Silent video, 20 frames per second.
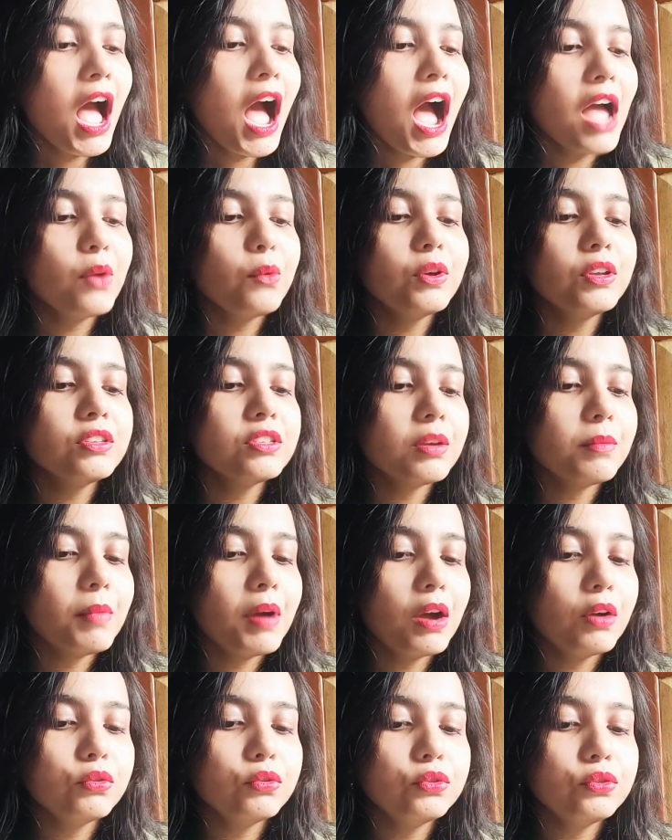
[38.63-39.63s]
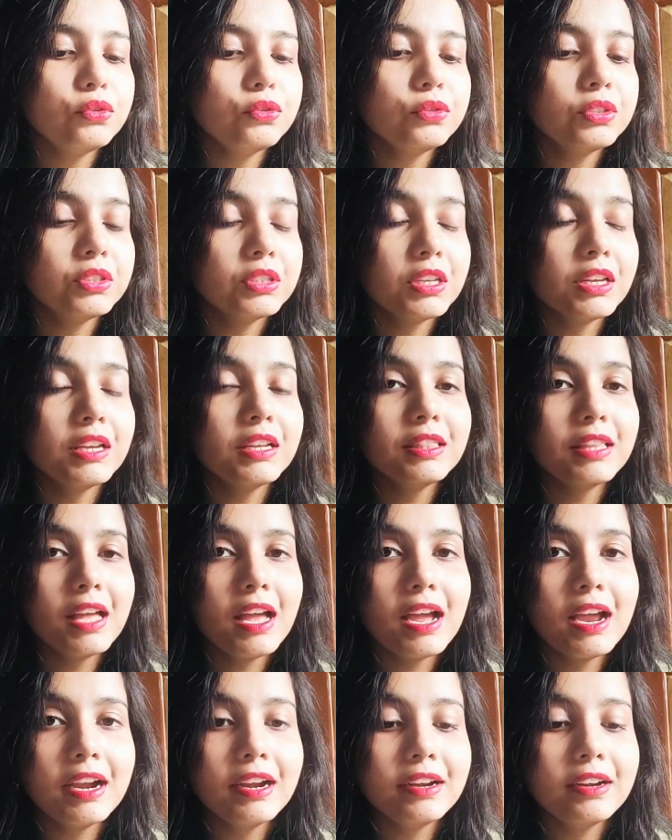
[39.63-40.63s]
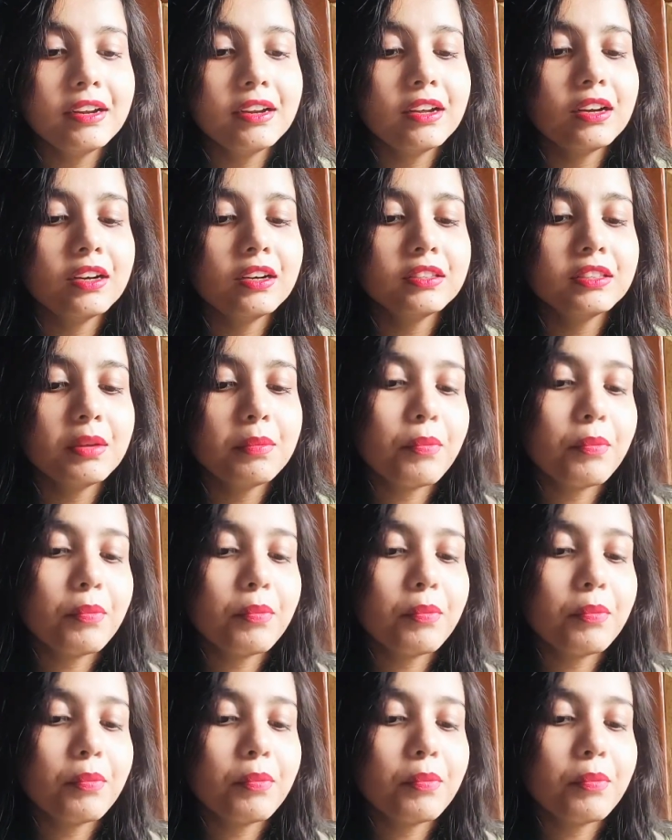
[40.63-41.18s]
I was about to say that the